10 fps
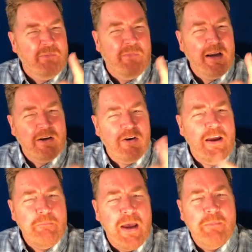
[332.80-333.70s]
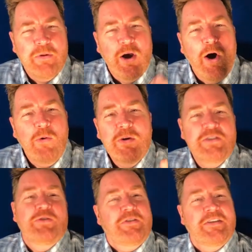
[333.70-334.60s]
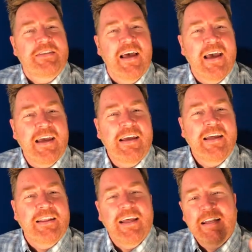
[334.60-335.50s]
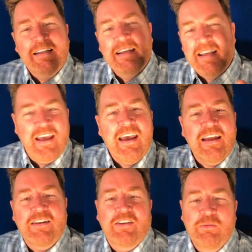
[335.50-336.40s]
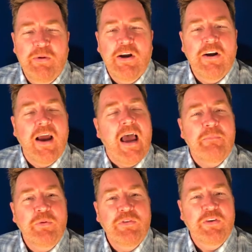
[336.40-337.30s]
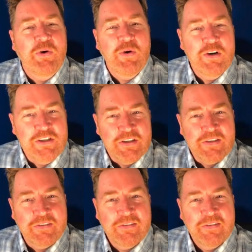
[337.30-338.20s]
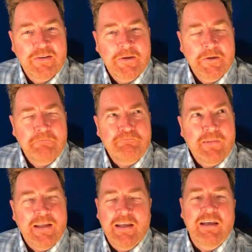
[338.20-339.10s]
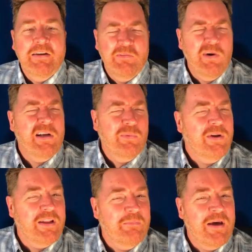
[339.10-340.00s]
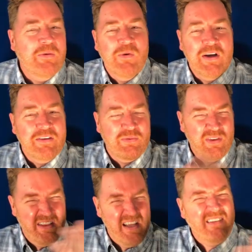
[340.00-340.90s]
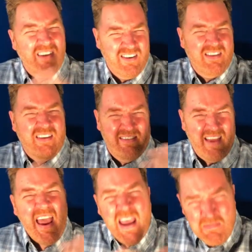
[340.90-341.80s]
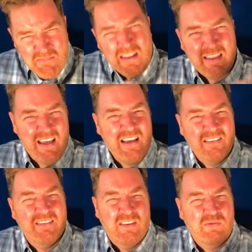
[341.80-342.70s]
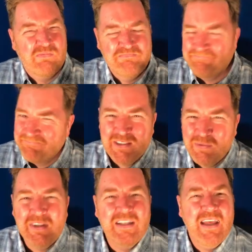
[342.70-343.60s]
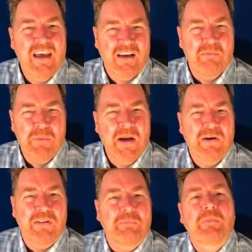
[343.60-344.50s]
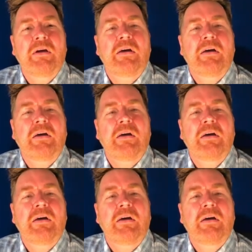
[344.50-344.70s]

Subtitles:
my grandpappy always used to say that you can't compare apples to oranges. And what he really meant was when things aren't the same things, you really can't compare them